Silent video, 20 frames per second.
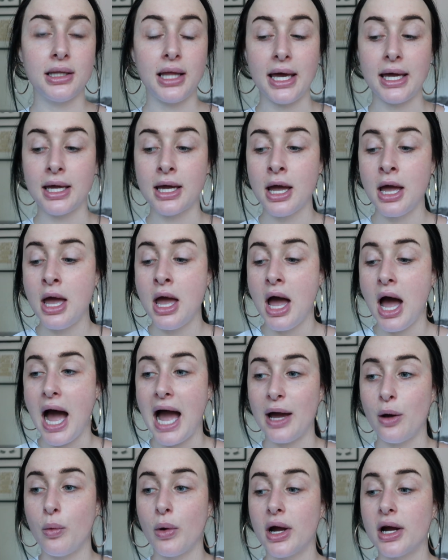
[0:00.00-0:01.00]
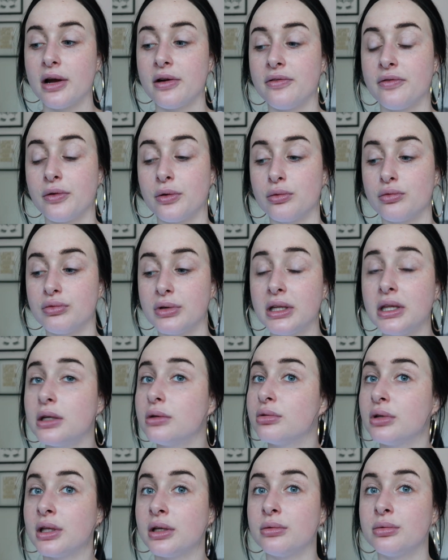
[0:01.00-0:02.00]
Like, I wear it for a
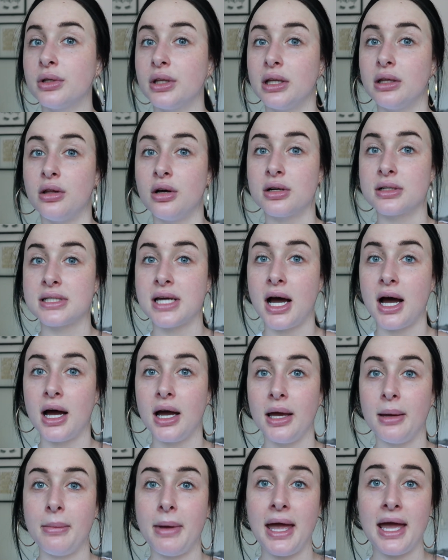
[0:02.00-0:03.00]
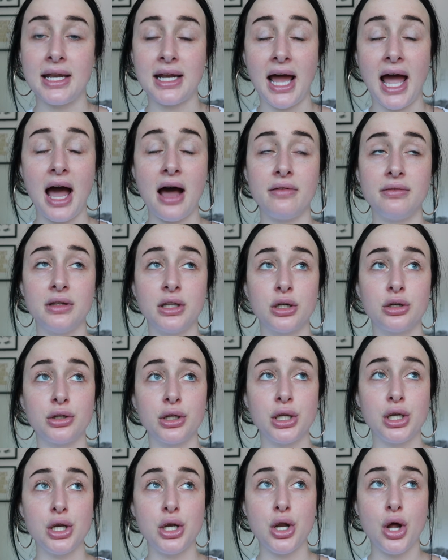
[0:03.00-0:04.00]
really long time, and I have
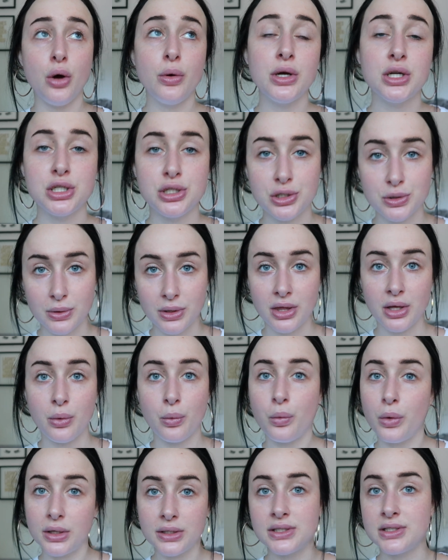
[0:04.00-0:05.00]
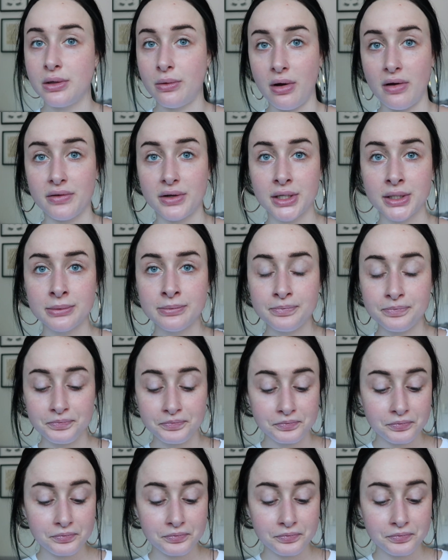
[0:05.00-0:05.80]
literally no issues with it whatsoever.